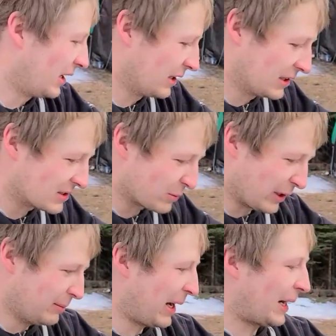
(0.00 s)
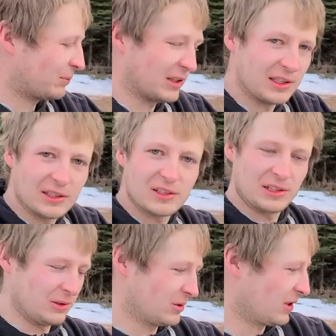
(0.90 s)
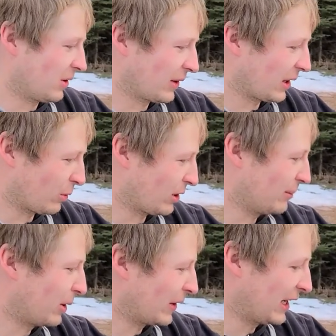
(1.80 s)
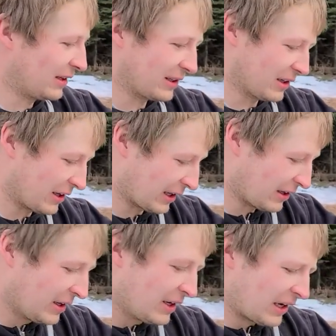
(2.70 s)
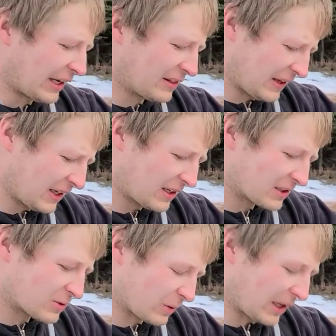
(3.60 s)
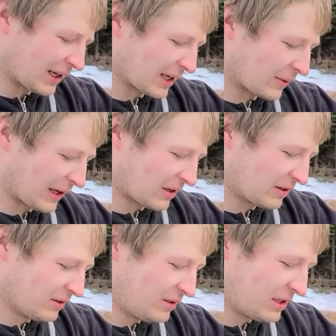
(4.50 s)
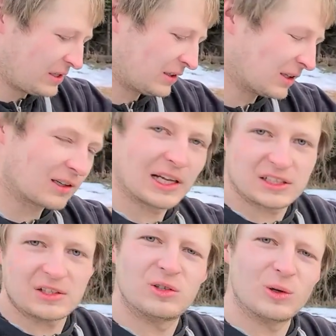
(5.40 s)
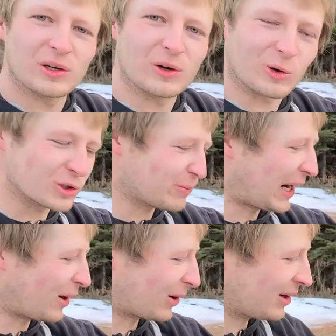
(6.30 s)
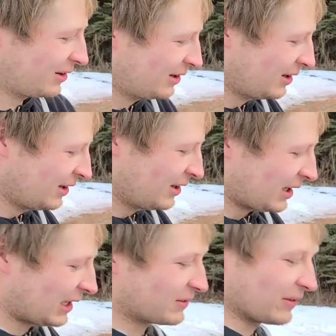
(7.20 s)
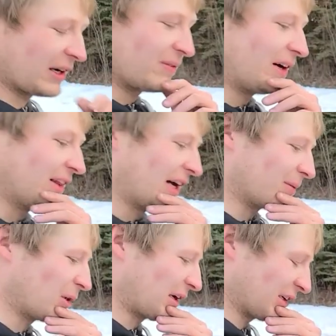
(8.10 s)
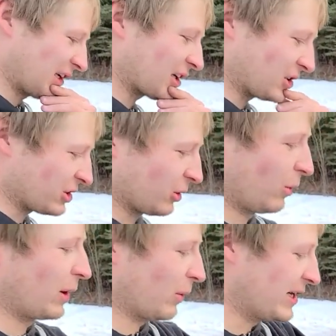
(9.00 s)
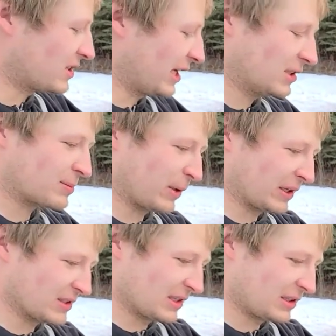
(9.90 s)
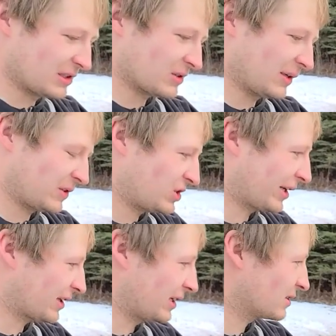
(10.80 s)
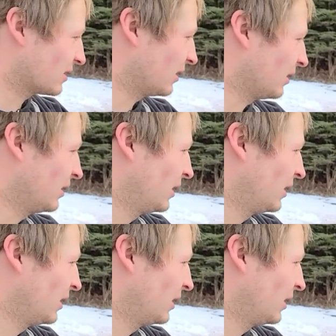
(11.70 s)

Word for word: It's remapped in the ECU, so you don't got to worry about anything on it. I think it's running at around a little less than 200 horsepower. I have to verify that. I'm not exactly sure what wastegate spring is in there, so I have to check that still.